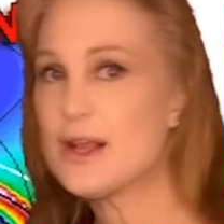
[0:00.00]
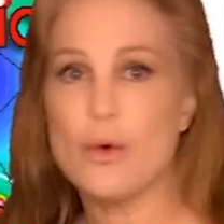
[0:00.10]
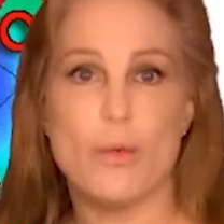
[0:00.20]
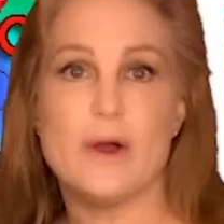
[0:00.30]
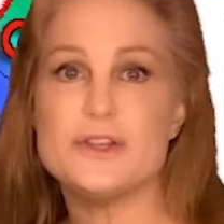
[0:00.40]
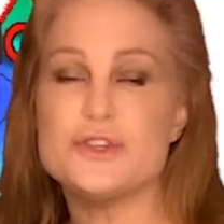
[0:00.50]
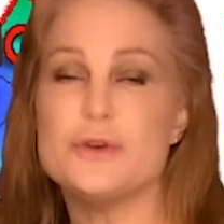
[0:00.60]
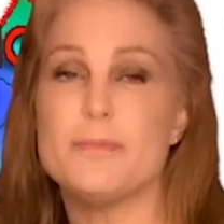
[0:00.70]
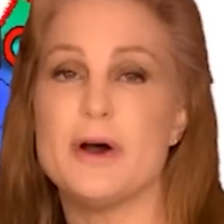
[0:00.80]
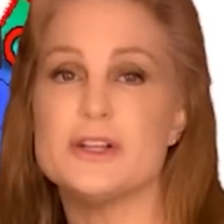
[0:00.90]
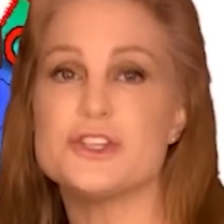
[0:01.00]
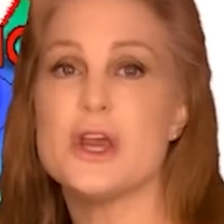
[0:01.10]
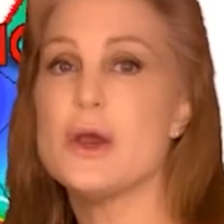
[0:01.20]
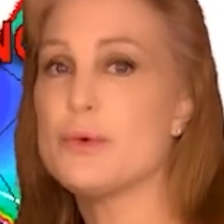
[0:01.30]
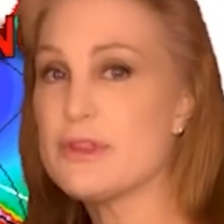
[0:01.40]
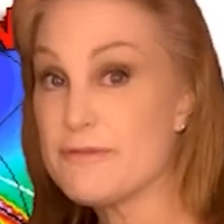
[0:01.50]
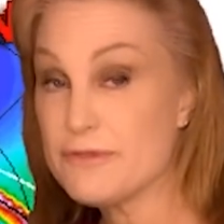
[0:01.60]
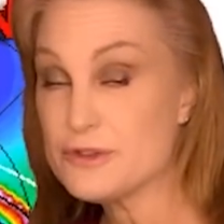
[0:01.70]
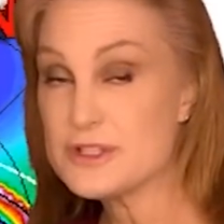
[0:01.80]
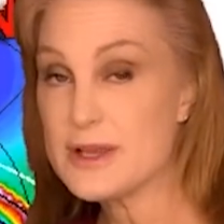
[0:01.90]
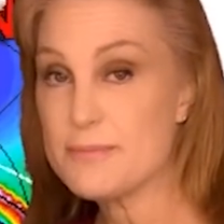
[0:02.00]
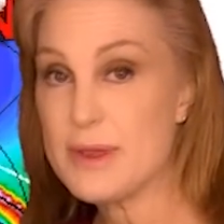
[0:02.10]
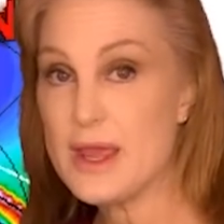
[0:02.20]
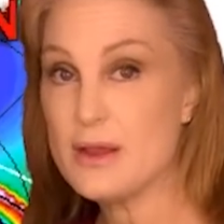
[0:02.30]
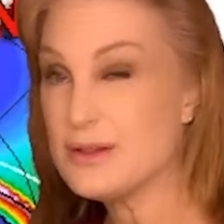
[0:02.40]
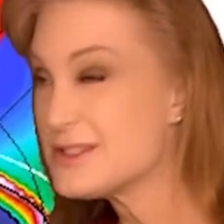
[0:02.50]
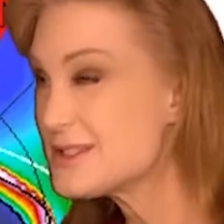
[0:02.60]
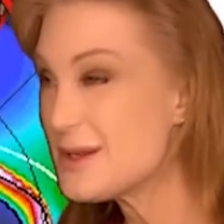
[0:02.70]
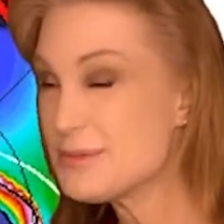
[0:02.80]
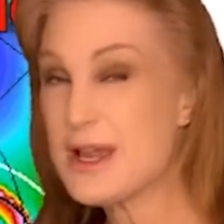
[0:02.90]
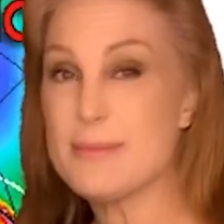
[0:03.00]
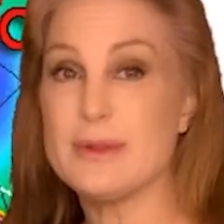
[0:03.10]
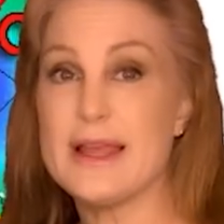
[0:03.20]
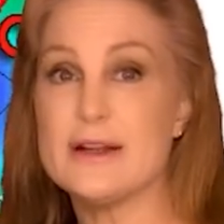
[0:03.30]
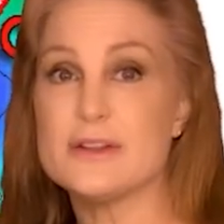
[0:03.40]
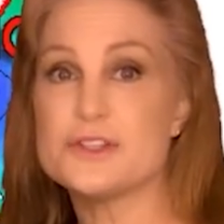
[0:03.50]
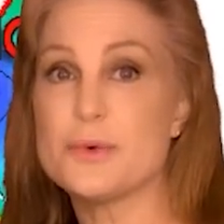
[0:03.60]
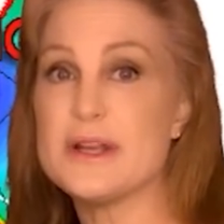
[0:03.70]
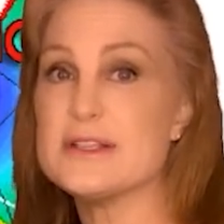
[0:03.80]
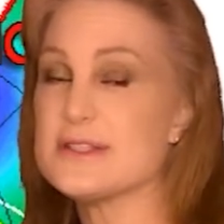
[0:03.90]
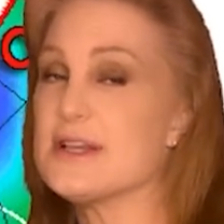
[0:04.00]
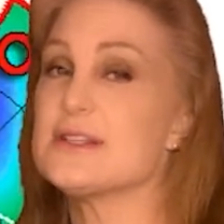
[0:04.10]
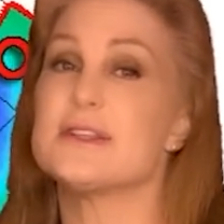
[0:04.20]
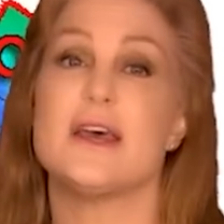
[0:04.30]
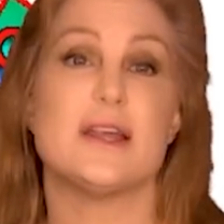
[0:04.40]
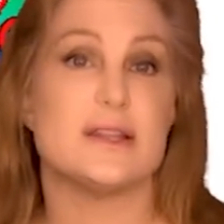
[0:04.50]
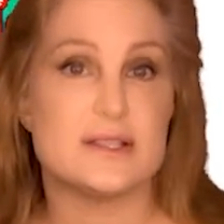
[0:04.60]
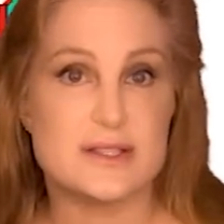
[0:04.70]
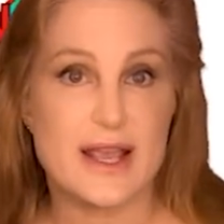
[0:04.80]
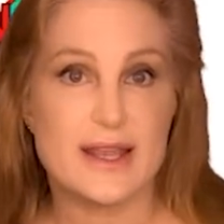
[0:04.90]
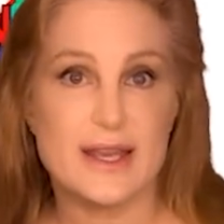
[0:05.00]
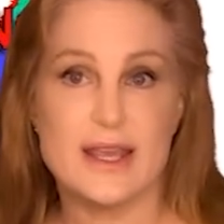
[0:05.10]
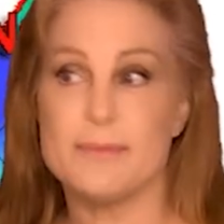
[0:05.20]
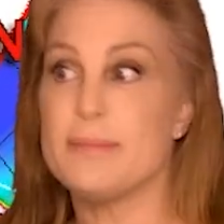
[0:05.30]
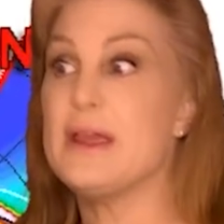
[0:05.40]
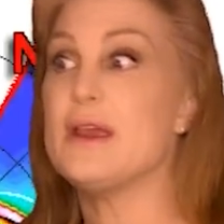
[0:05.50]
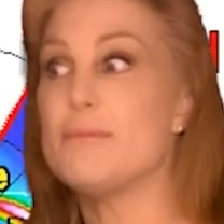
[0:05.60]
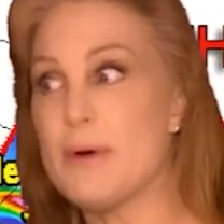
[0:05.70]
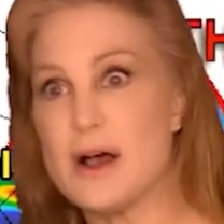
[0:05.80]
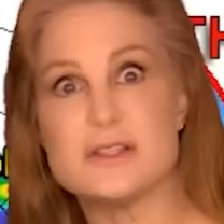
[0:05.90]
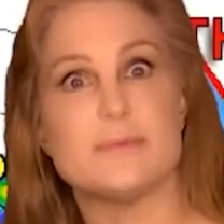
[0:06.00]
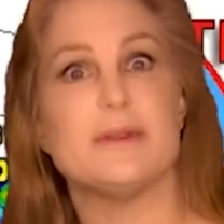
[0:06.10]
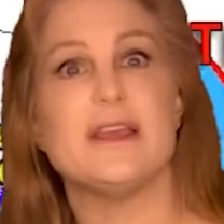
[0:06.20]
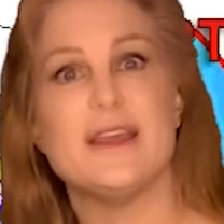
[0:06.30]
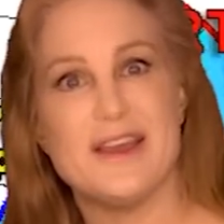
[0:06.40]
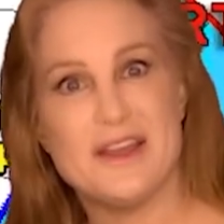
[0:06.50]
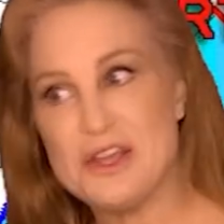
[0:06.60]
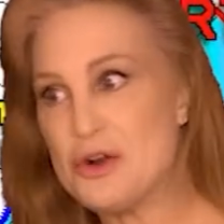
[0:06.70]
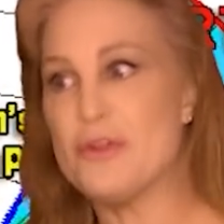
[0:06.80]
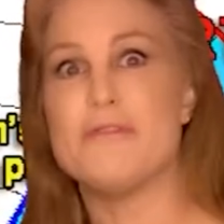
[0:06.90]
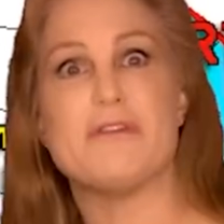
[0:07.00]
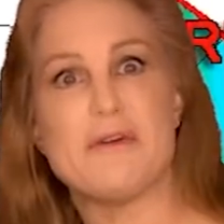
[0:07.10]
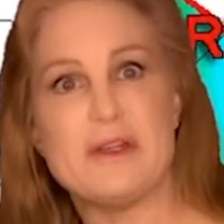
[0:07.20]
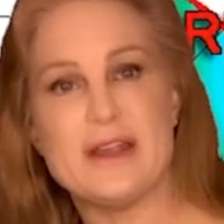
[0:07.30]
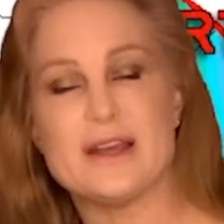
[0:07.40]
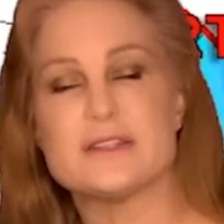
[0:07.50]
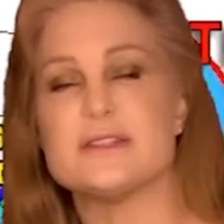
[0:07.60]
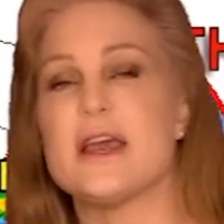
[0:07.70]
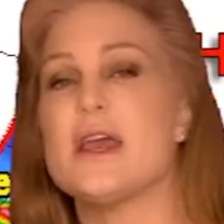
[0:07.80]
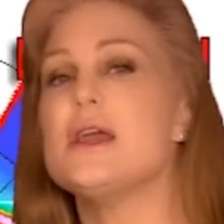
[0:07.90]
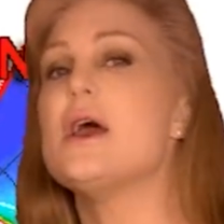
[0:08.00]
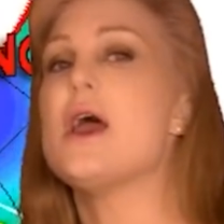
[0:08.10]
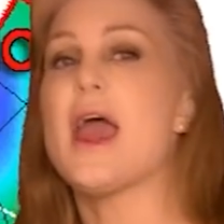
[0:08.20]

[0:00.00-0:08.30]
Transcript: to get a 1-2 punch, with the first hit being sometime late on the 26th, the second hit being possibly, you know, the very next day.